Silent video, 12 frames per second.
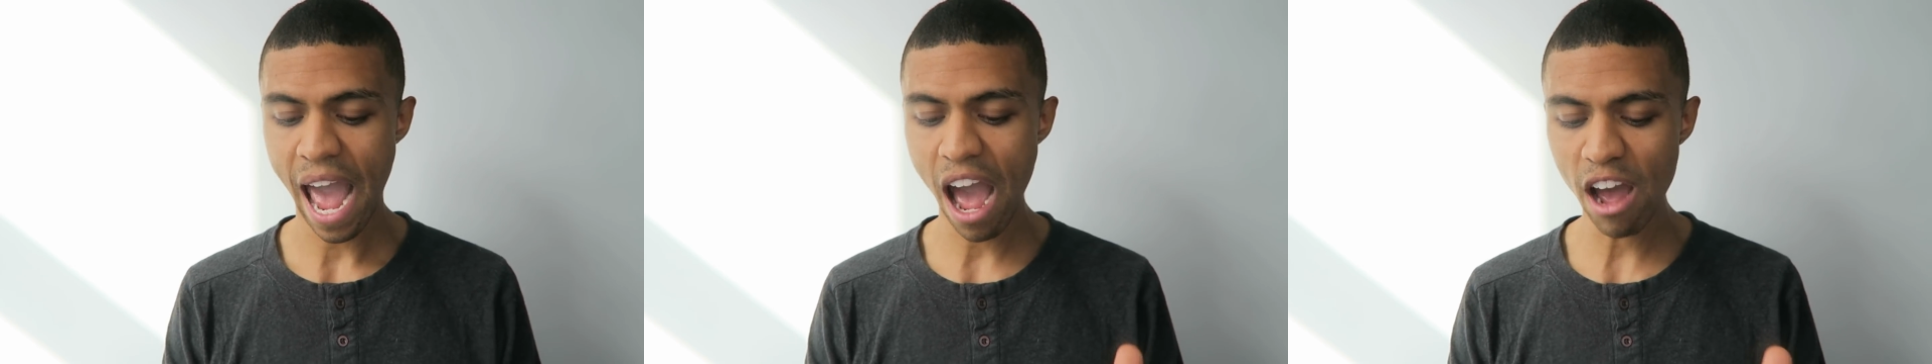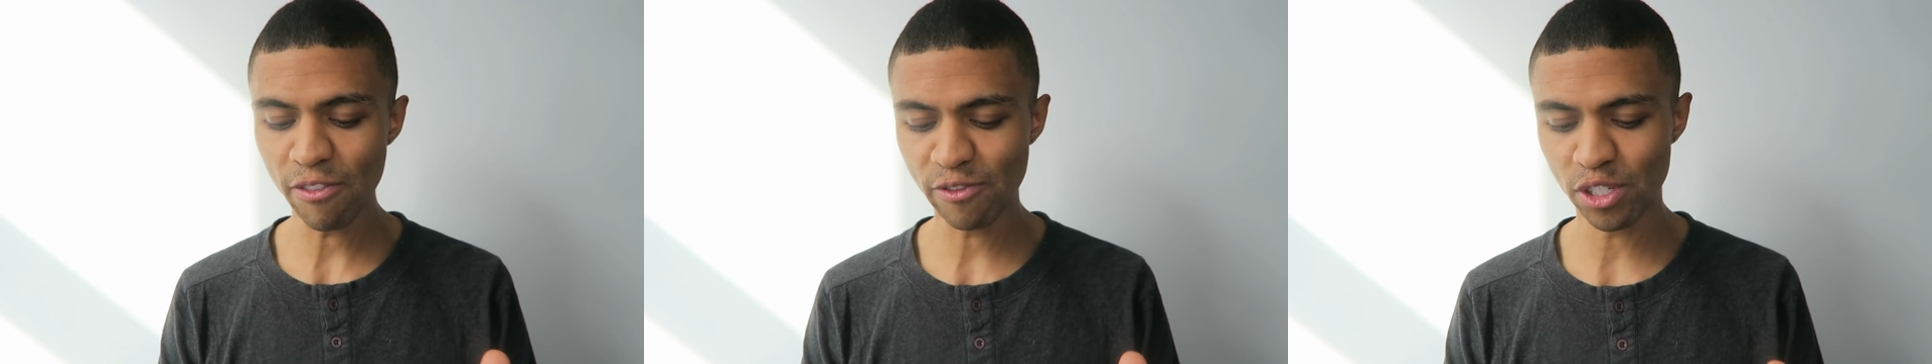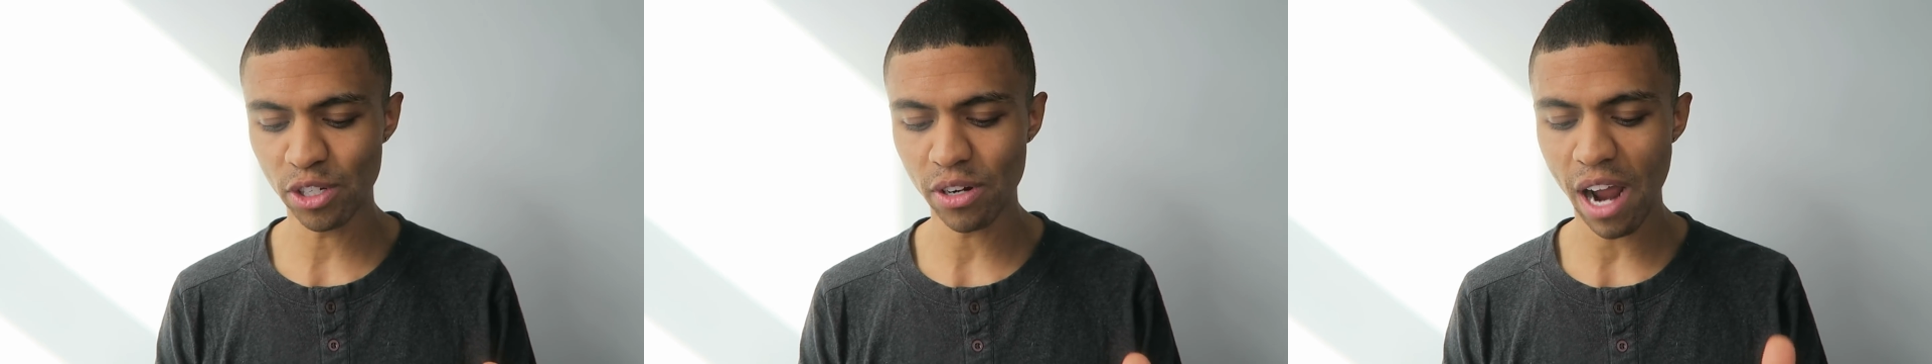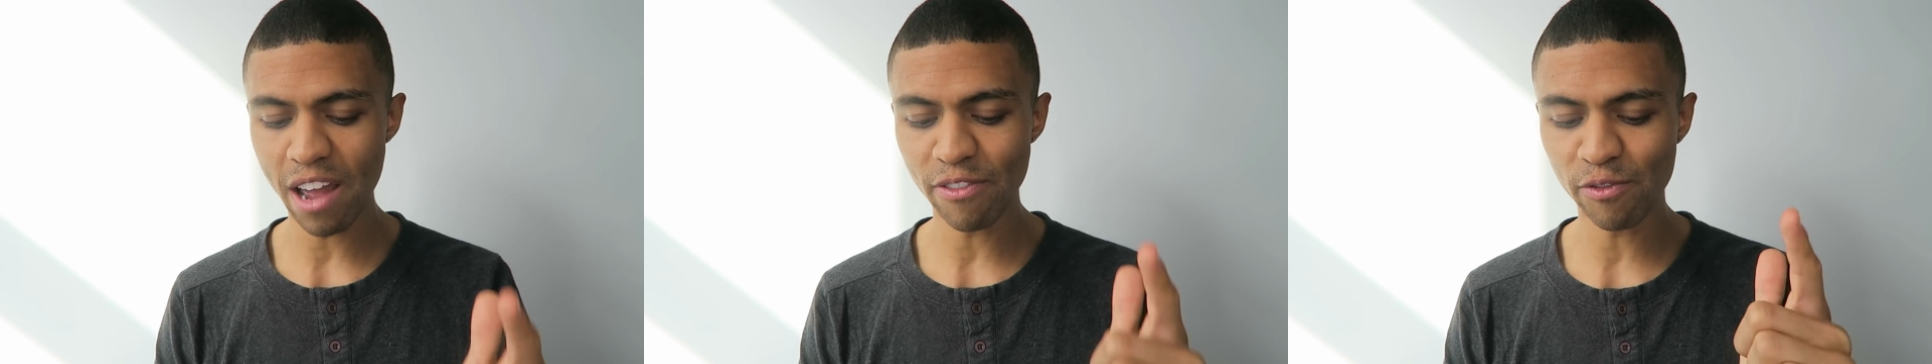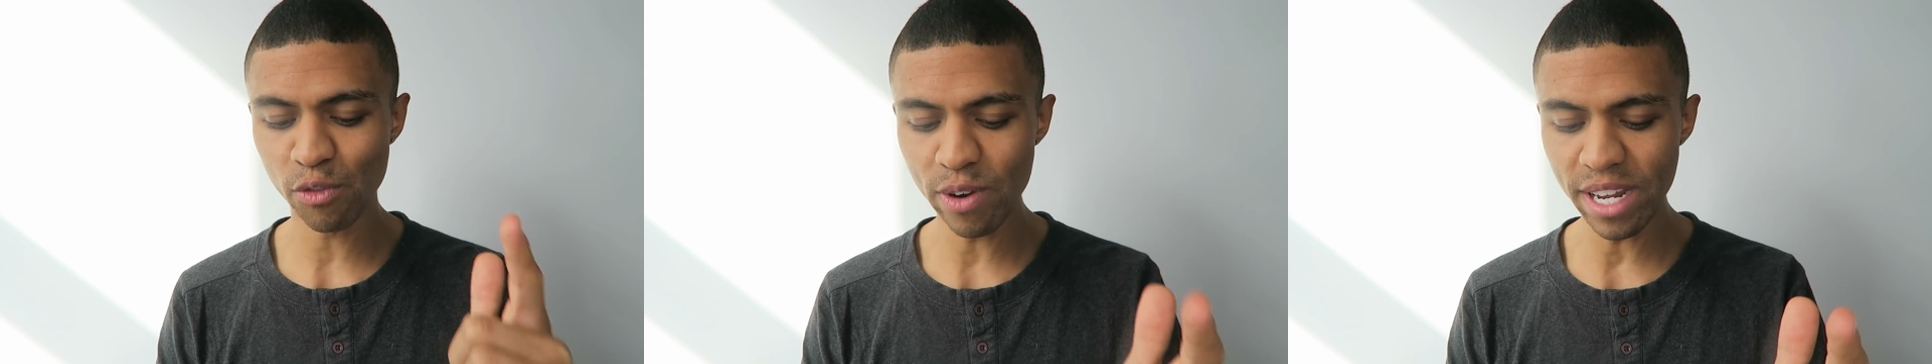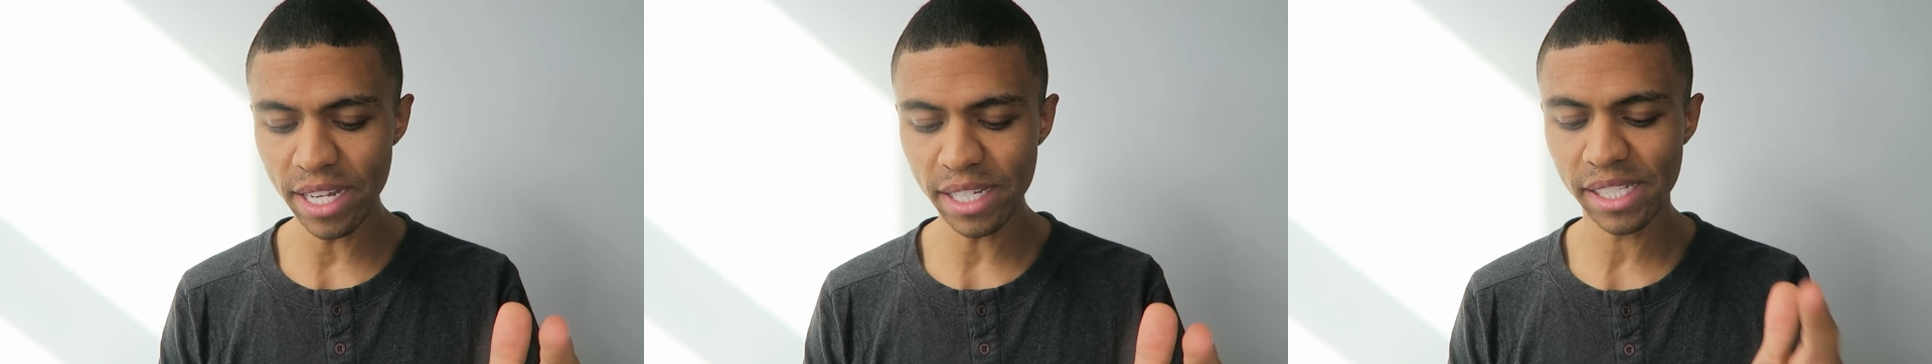After I
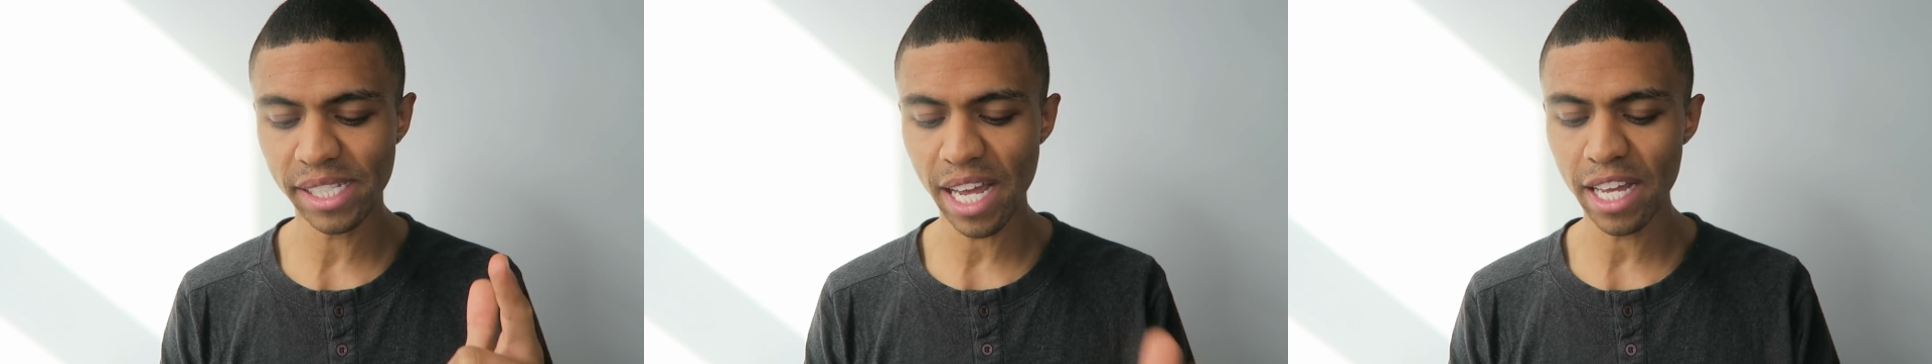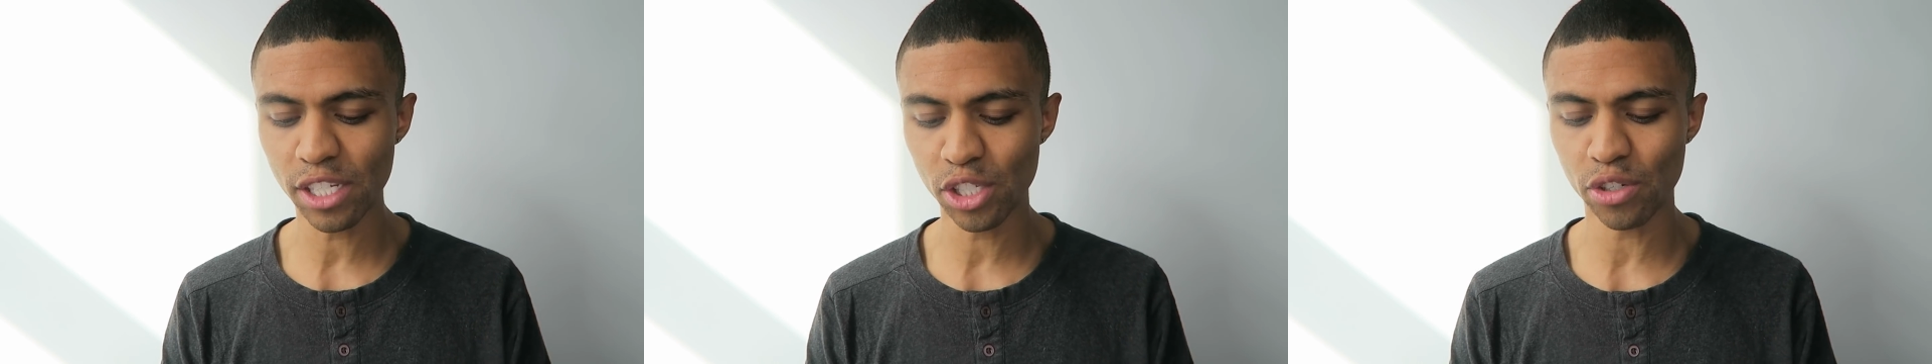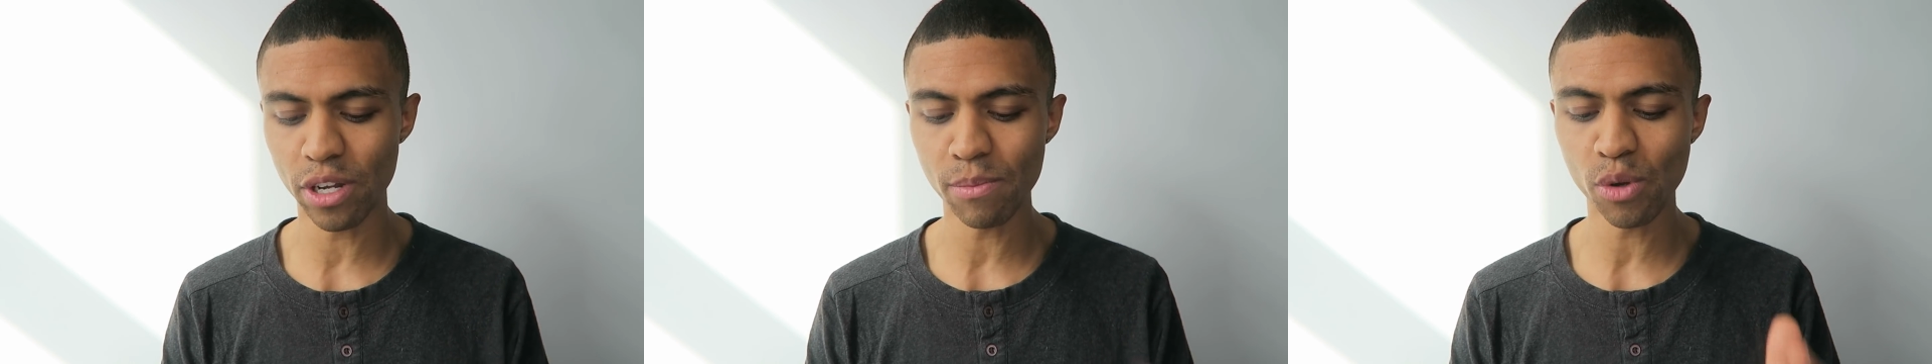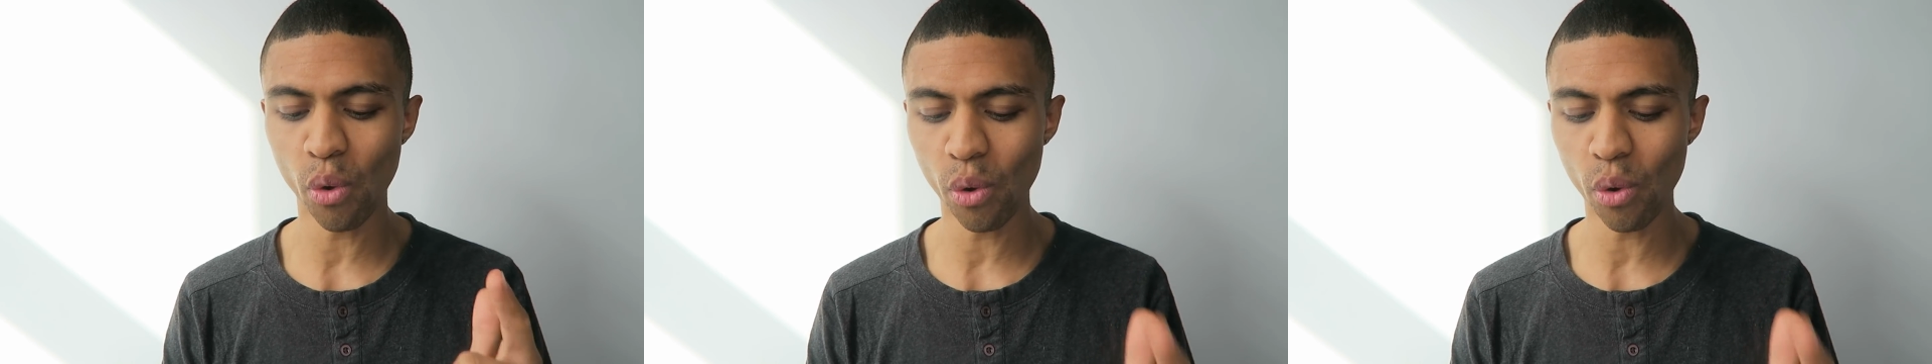freeze SageStream,